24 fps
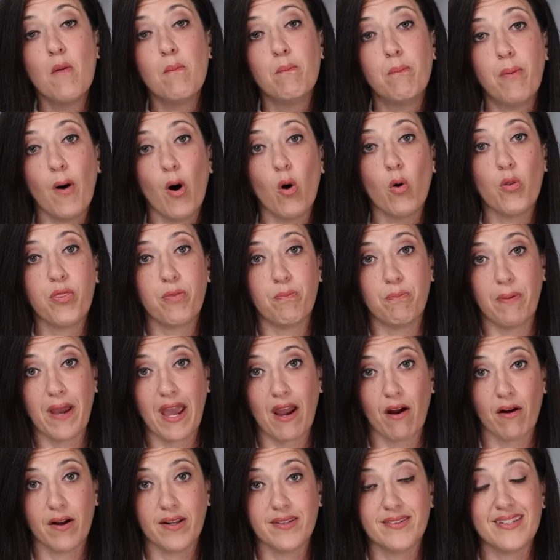both
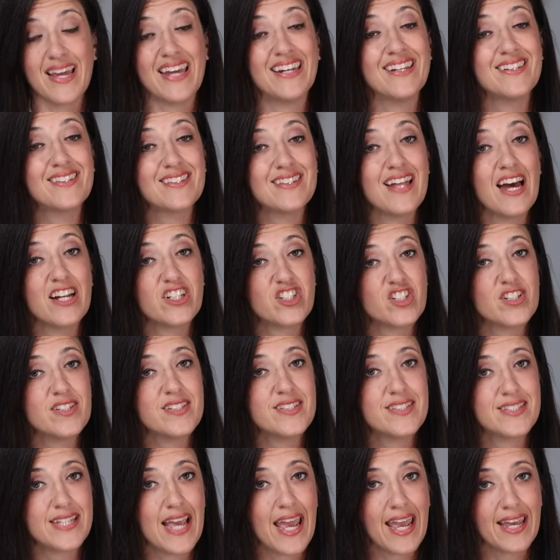parents, and it's not
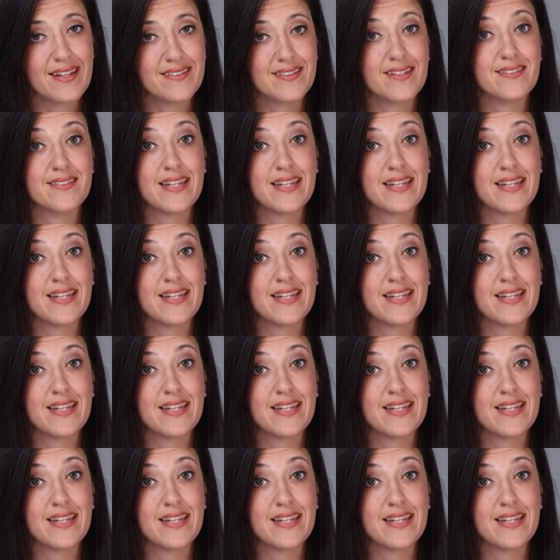just days,